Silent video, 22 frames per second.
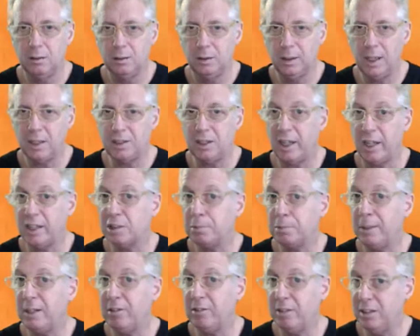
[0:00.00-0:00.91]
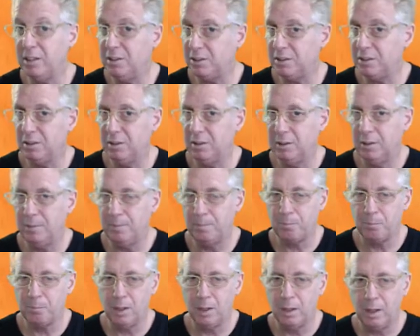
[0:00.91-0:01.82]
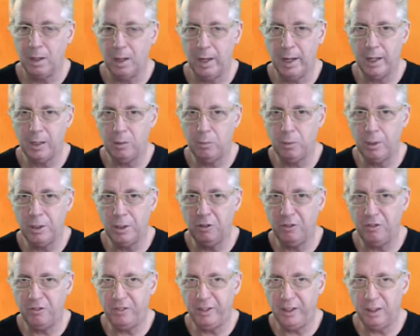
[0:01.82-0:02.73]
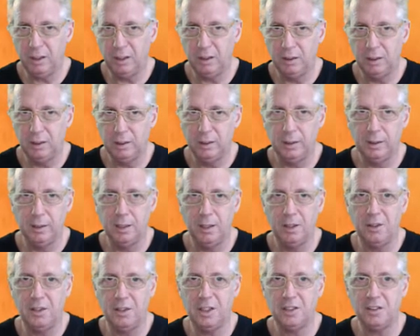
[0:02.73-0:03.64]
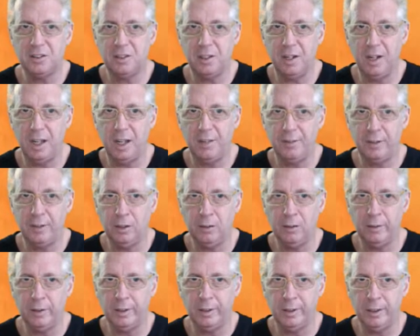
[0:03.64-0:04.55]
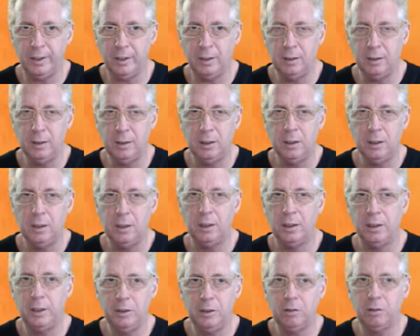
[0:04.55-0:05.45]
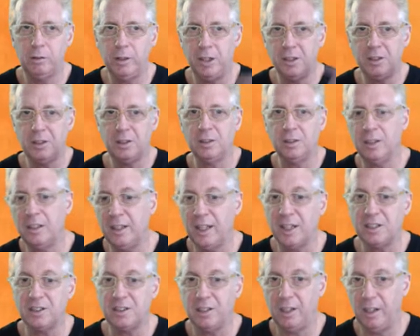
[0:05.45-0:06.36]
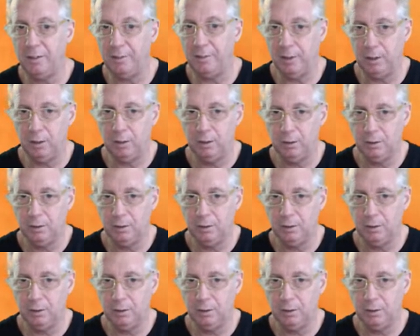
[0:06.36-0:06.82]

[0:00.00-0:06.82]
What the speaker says: That's experience. And when you fill this lever over here, you reach the next level.